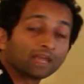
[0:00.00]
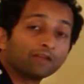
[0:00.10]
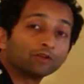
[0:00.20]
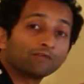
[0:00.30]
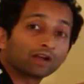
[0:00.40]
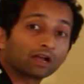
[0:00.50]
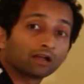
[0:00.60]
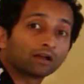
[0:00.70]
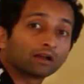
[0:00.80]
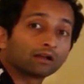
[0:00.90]
if you
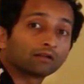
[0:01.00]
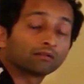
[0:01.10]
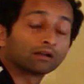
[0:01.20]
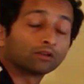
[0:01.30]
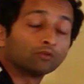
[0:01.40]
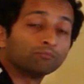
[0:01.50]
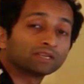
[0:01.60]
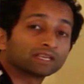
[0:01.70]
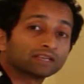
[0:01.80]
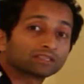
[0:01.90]
have you're
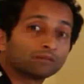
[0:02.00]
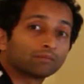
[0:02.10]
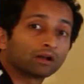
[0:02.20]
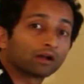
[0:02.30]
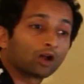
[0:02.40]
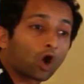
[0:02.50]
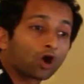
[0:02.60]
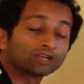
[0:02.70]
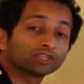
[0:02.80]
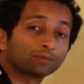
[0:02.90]
missing some
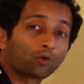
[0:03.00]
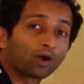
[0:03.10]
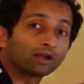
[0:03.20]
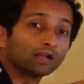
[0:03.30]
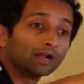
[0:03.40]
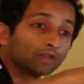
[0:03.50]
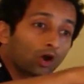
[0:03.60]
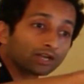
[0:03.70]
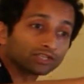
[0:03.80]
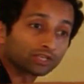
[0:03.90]
arch support, the
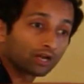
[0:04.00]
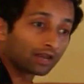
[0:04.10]
arch is